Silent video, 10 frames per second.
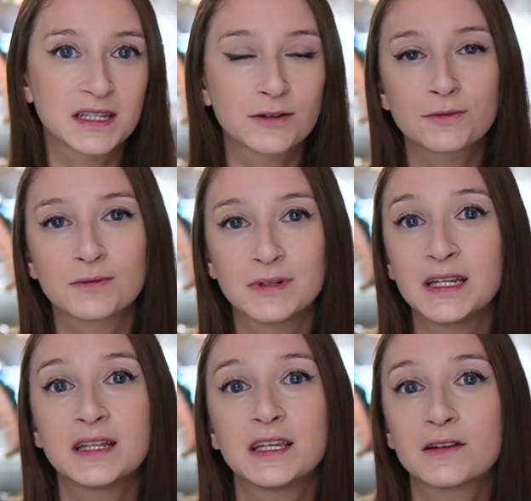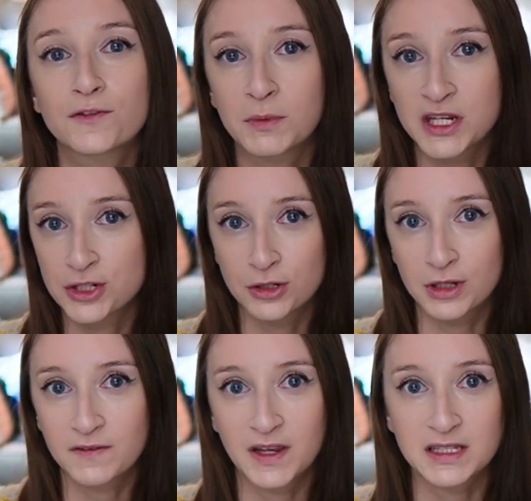I don't need the information to
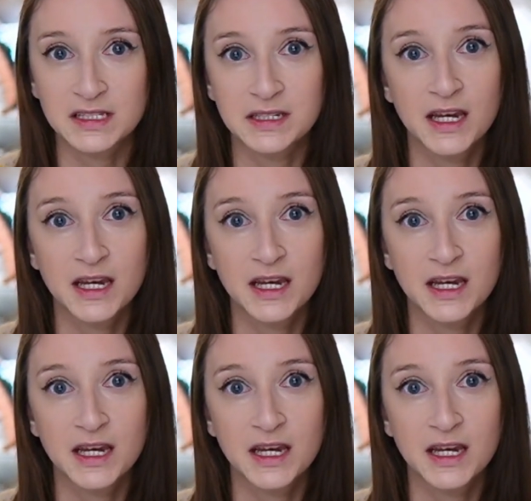look fancy.